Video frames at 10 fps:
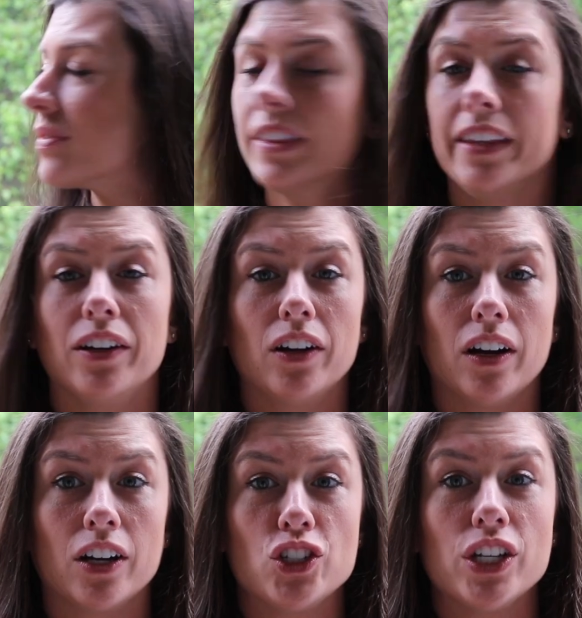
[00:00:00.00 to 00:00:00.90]
There
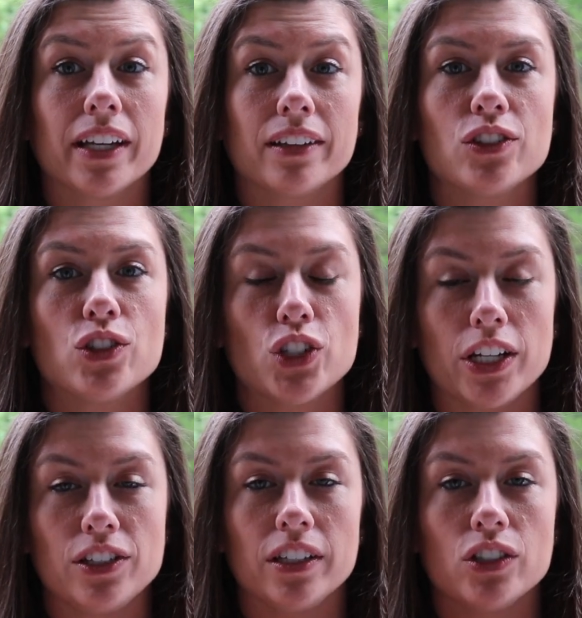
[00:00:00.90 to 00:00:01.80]
are chickens
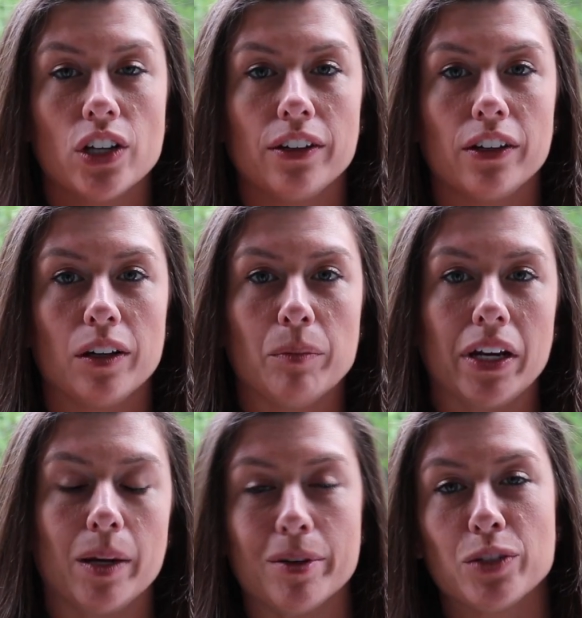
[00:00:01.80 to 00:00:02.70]
chasing each other in my
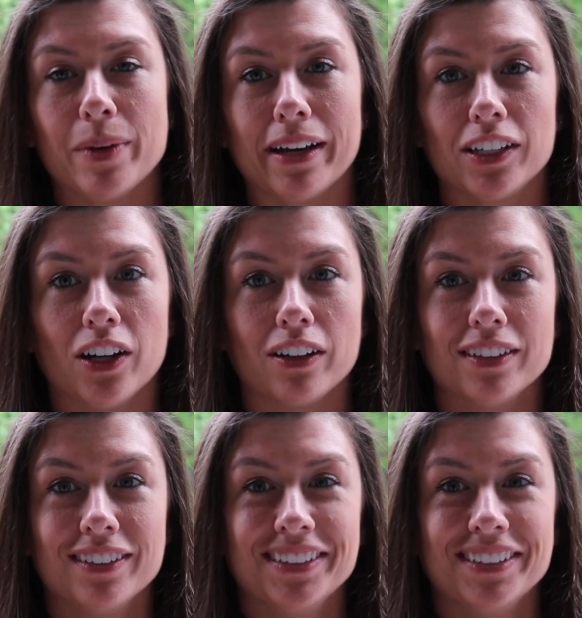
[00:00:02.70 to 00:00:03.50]
neighbor's backyard.